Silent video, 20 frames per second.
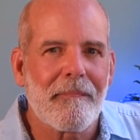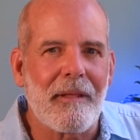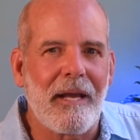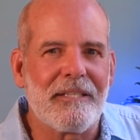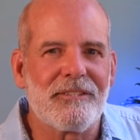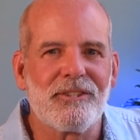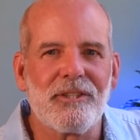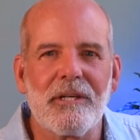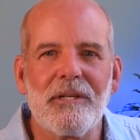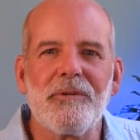I
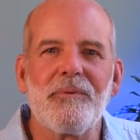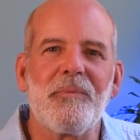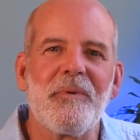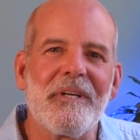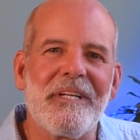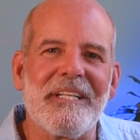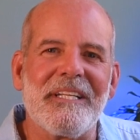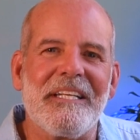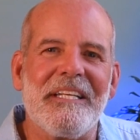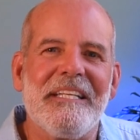started
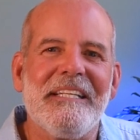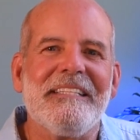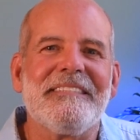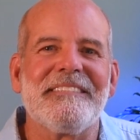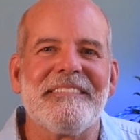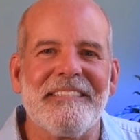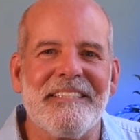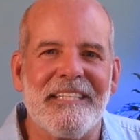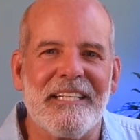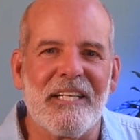really
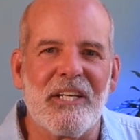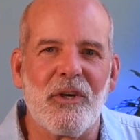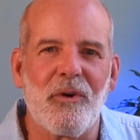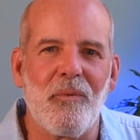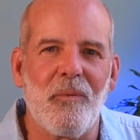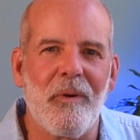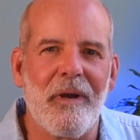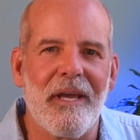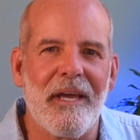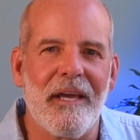
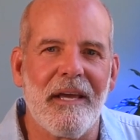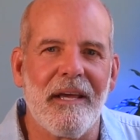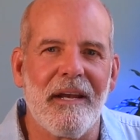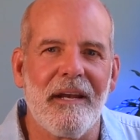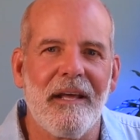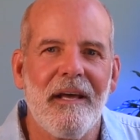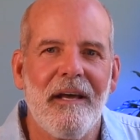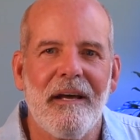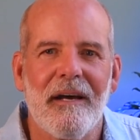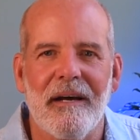listening
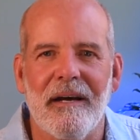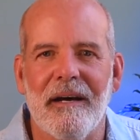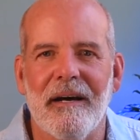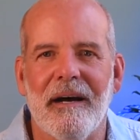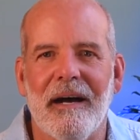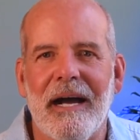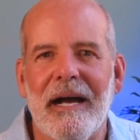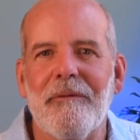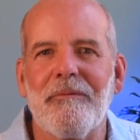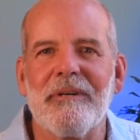when
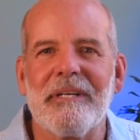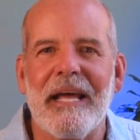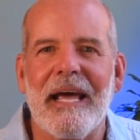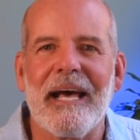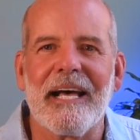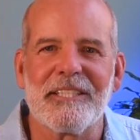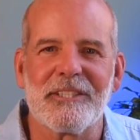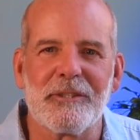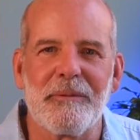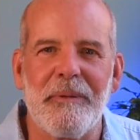I would
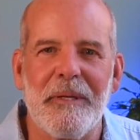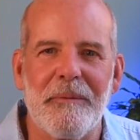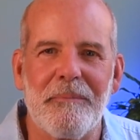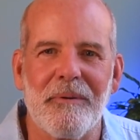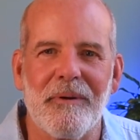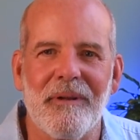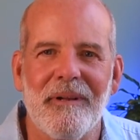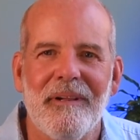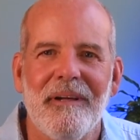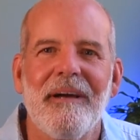ask
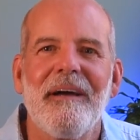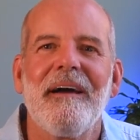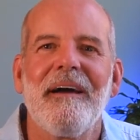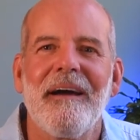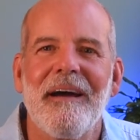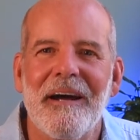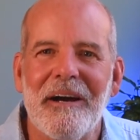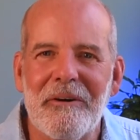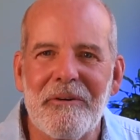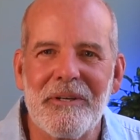people,
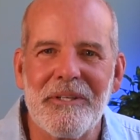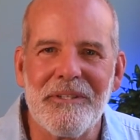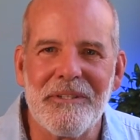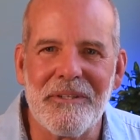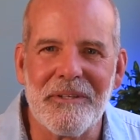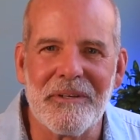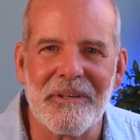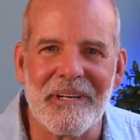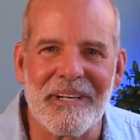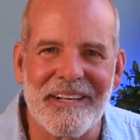"How are you
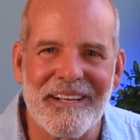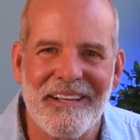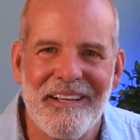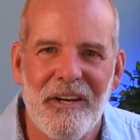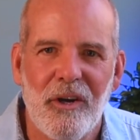doing?"